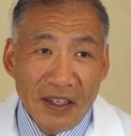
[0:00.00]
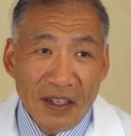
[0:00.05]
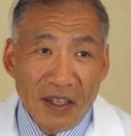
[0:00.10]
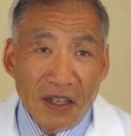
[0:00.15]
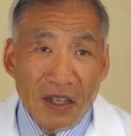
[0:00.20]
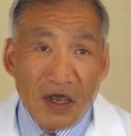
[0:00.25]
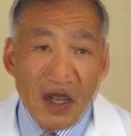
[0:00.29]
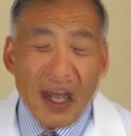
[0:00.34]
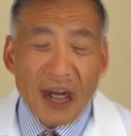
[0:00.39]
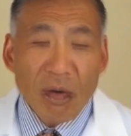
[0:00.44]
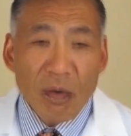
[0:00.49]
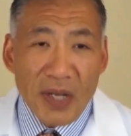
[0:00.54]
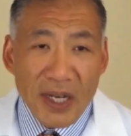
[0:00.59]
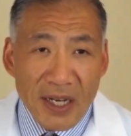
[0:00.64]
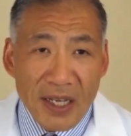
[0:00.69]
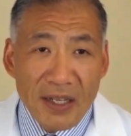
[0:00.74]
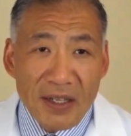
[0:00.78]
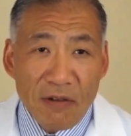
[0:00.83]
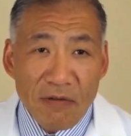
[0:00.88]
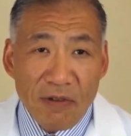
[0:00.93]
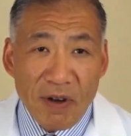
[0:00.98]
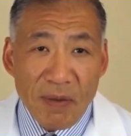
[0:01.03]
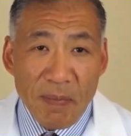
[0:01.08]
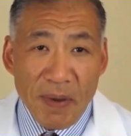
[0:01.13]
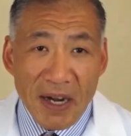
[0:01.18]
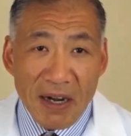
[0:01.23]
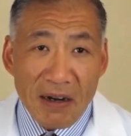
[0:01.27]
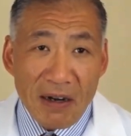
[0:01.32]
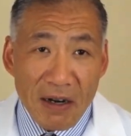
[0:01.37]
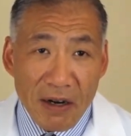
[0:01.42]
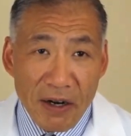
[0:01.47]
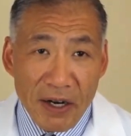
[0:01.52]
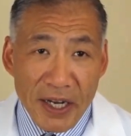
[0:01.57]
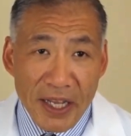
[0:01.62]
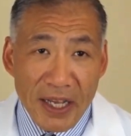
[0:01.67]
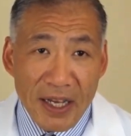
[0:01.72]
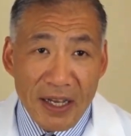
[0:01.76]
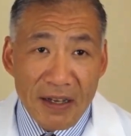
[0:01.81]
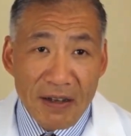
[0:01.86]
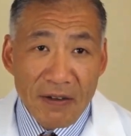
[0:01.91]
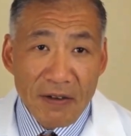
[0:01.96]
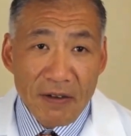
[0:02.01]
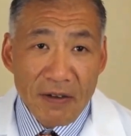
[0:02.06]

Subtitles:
Why do we need to repair a hernia?